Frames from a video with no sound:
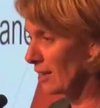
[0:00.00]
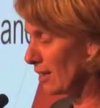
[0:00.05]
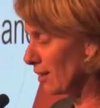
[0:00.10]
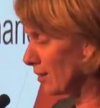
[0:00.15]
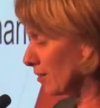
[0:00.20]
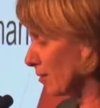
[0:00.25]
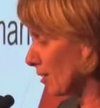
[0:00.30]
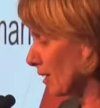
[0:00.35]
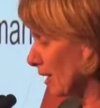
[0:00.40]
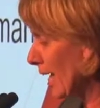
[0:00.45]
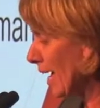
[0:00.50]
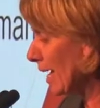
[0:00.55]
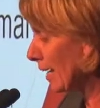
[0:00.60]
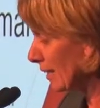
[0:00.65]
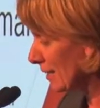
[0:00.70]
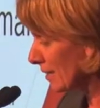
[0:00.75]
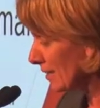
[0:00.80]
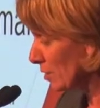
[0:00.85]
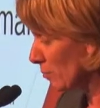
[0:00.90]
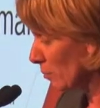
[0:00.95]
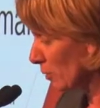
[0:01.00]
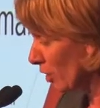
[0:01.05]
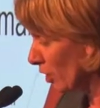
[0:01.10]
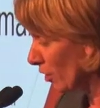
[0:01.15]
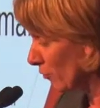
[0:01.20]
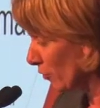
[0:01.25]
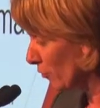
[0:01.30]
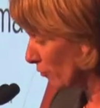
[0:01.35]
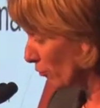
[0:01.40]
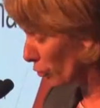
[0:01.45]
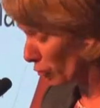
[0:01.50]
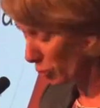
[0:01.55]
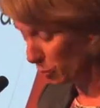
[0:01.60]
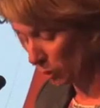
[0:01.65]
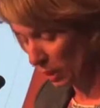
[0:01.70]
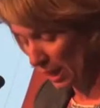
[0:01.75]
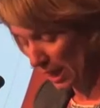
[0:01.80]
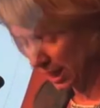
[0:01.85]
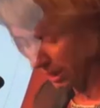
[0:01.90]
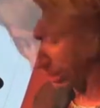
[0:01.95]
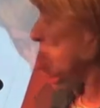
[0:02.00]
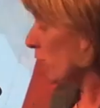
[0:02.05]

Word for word: a lag in supply of affordable housing.